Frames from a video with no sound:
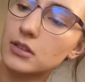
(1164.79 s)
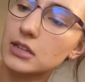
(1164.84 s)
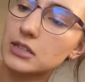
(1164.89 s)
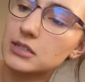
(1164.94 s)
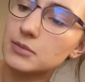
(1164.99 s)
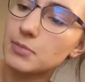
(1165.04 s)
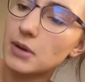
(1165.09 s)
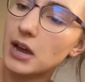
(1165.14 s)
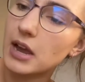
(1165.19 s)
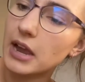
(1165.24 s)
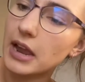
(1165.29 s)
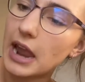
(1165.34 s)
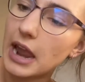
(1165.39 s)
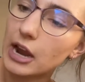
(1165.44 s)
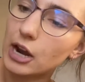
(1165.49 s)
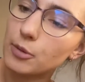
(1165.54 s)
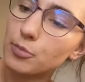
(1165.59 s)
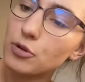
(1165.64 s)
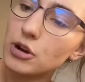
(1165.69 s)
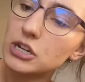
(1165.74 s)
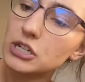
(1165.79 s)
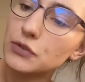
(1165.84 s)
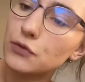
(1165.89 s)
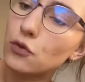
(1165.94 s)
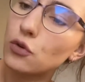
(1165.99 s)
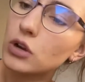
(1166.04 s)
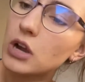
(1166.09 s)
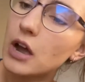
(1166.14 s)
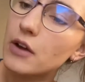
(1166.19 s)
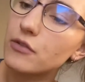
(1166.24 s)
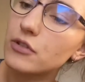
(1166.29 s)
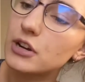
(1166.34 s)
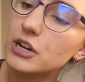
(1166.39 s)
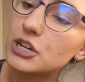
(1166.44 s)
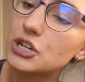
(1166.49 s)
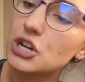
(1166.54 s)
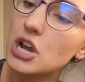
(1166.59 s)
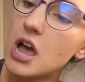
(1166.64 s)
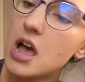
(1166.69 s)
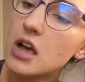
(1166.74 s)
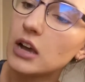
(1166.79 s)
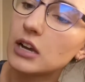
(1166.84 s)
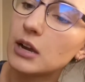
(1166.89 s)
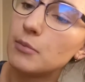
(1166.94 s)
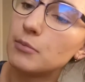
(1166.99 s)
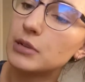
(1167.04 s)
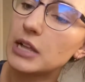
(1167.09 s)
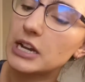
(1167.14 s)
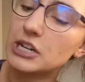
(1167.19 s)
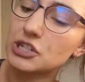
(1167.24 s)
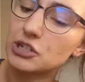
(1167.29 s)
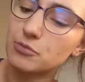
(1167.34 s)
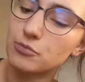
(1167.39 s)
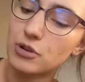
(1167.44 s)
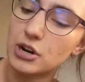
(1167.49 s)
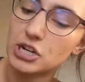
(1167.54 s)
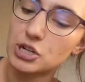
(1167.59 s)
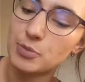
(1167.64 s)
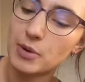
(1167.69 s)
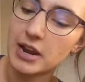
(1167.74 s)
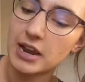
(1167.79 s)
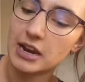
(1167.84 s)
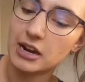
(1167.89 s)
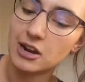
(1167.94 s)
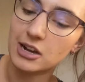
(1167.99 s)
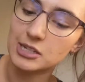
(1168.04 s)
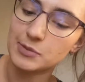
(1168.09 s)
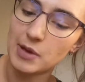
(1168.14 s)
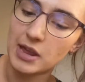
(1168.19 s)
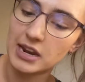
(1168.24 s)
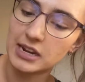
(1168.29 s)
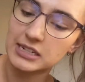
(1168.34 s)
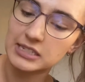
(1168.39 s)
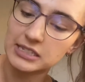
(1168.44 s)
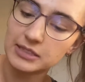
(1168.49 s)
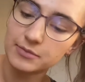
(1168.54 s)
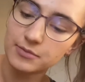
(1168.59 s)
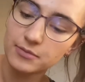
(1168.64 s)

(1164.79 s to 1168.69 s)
it's my Airbrush Full Coverage Complexion Brush by IT Cosmetics.